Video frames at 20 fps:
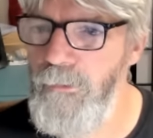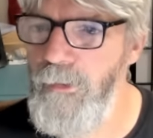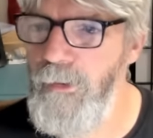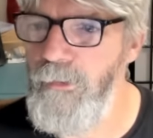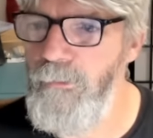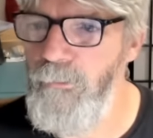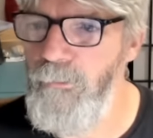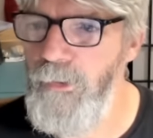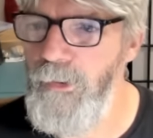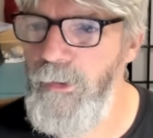
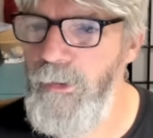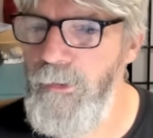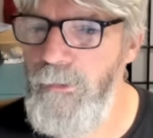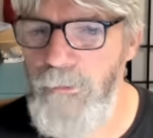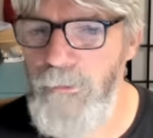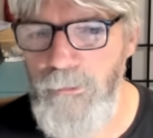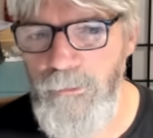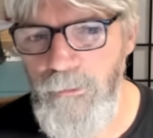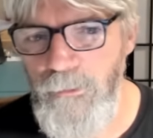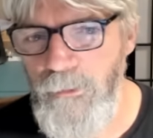that way,
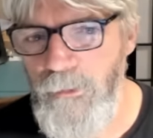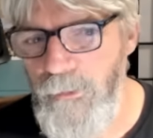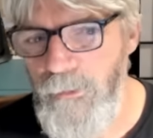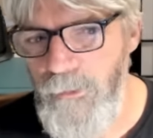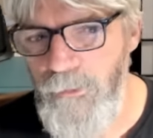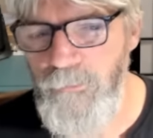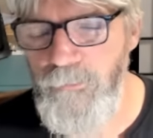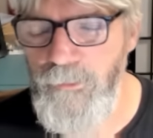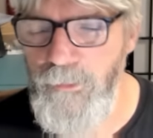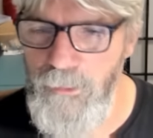and
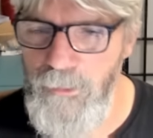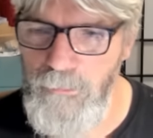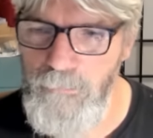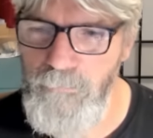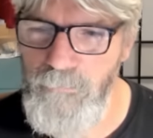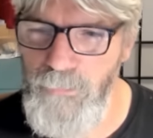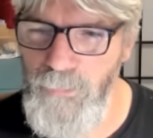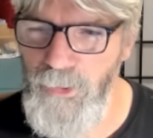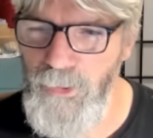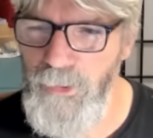it's
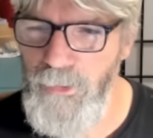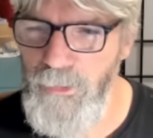getting big